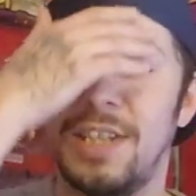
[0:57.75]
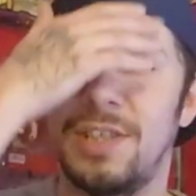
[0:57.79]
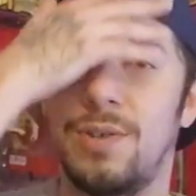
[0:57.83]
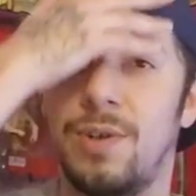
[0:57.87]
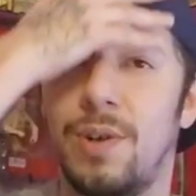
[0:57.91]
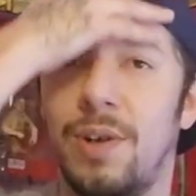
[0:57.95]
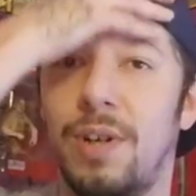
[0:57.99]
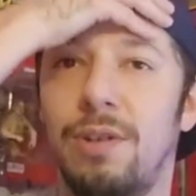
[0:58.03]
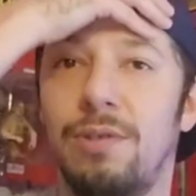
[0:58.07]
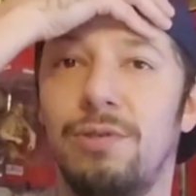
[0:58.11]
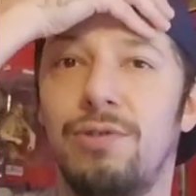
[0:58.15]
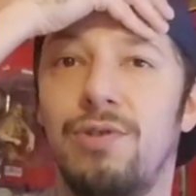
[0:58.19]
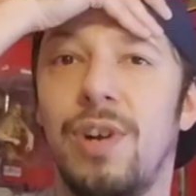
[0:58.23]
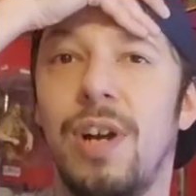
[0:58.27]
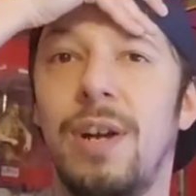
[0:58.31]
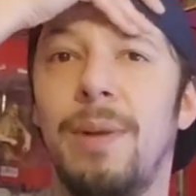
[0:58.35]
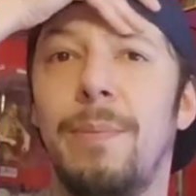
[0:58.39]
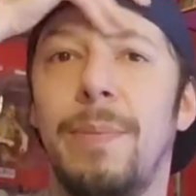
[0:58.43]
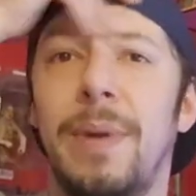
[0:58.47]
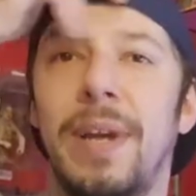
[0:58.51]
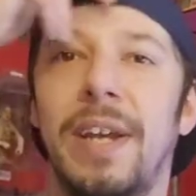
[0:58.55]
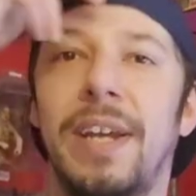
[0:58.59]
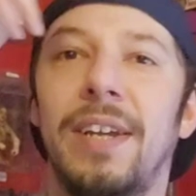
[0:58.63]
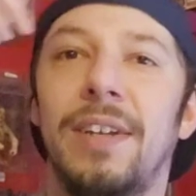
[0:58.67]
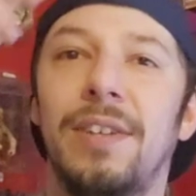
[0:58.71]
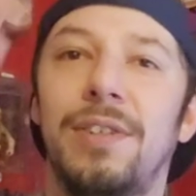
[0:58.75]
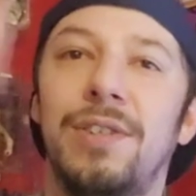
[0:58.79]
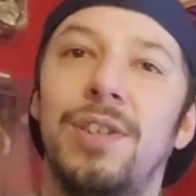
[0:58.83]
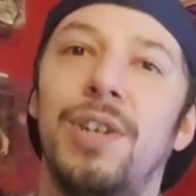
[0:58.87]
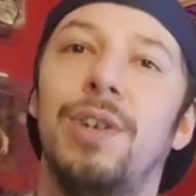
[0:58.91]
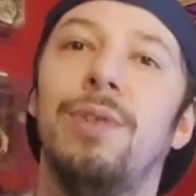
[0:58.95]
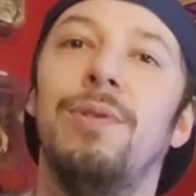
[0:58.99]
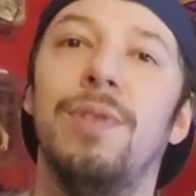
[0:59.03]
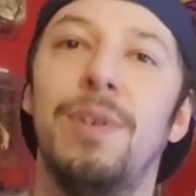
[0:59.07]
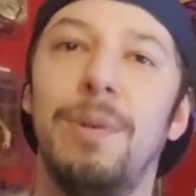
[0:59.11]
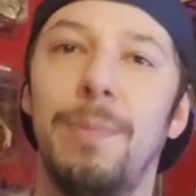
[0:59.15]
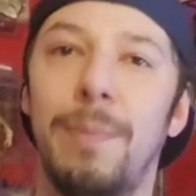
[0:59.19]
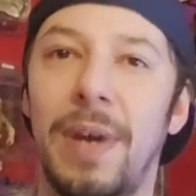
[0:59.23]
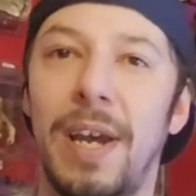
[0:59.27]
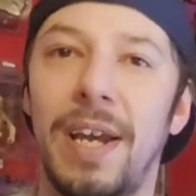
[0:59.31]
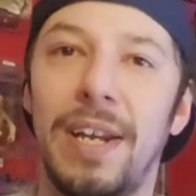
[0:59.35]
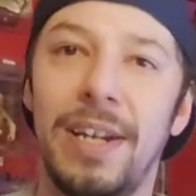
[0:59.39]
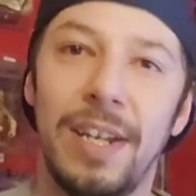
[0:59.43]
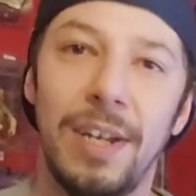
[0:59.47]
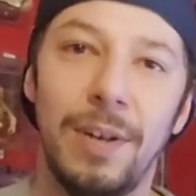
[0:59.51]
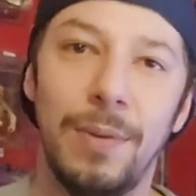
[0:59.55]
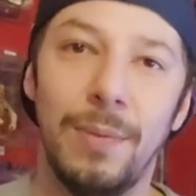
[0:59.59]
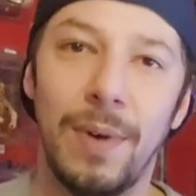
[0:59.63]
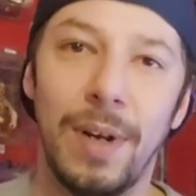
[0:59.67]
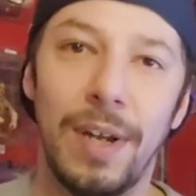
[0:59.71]
So I don't try to make it too
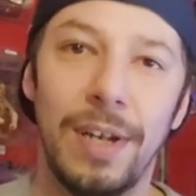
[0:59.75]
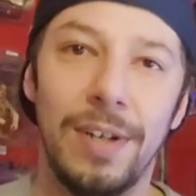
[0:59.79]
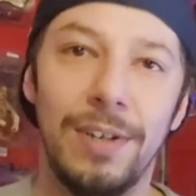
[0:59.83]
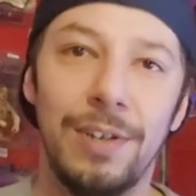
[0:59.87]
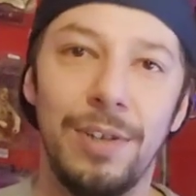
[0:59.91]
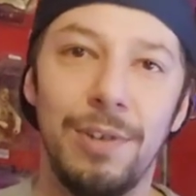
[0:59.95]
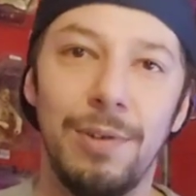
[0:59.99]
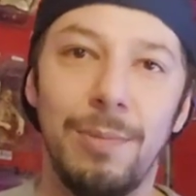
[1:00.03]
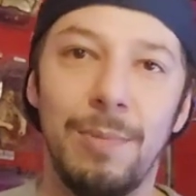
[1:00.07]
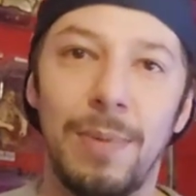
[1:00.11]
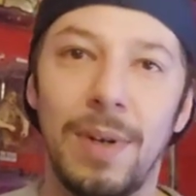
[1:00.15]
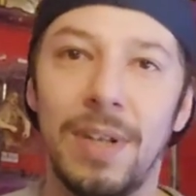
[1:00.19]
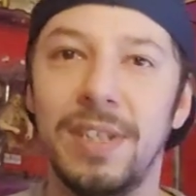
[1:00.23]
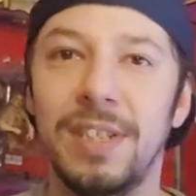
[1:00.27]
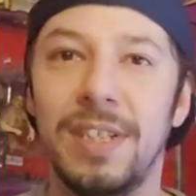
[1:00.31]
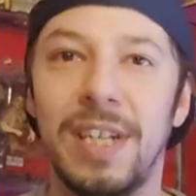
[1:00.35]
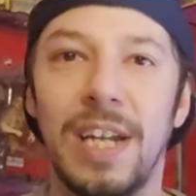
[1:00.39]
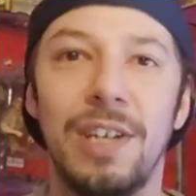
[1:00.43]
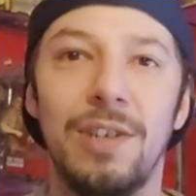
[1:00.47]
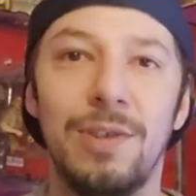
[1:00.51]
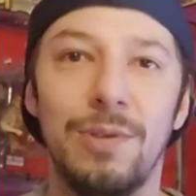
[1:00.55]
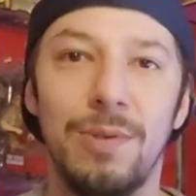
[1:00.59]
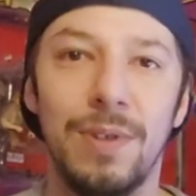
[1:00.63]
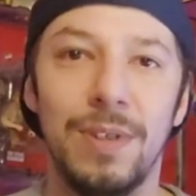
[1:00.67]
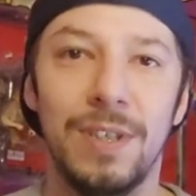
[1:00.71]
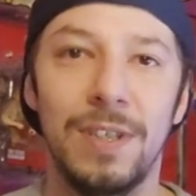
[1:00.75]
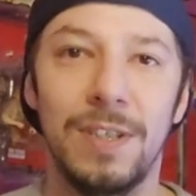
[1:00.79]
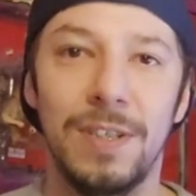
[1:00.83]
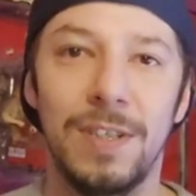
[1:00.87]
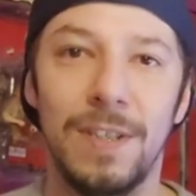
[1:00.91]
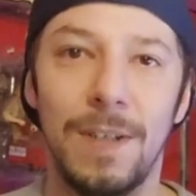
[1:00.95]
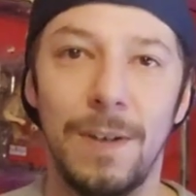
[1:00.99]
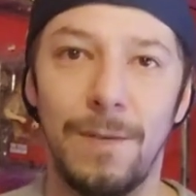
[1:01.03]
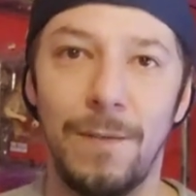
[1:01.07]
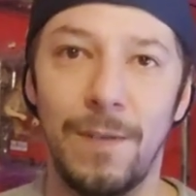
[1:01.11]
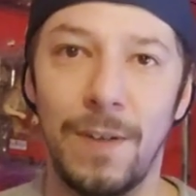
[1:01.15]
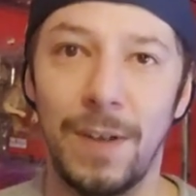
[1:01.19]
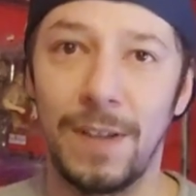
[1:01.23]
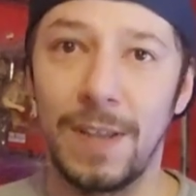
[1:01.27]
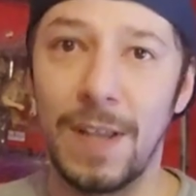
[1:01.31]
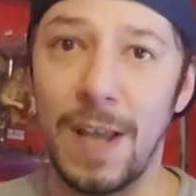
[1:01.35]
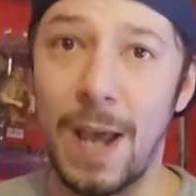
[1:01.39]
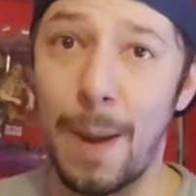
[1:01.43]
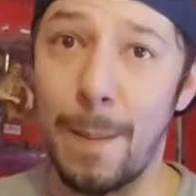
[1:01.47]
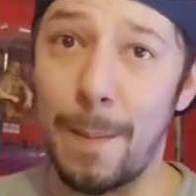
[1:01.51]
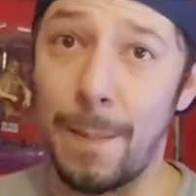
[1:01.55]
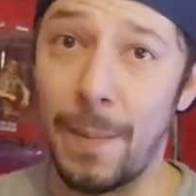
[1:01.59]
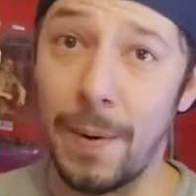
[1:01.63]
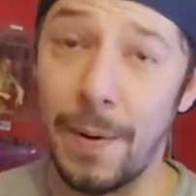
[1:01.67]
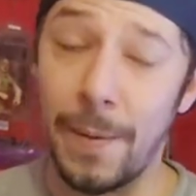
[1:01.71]
demanding when I do my schedules and stuff like
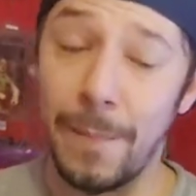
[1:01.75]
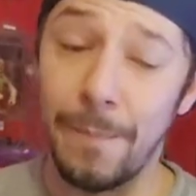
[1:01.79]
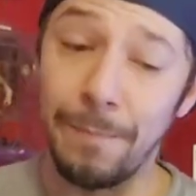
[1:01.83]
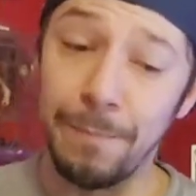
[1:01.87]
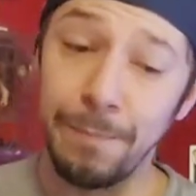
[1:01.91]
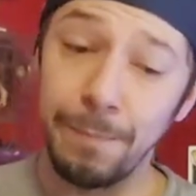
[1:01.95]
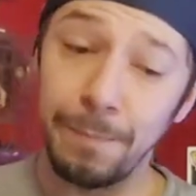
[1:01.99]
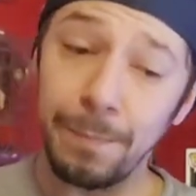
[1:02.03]
that. But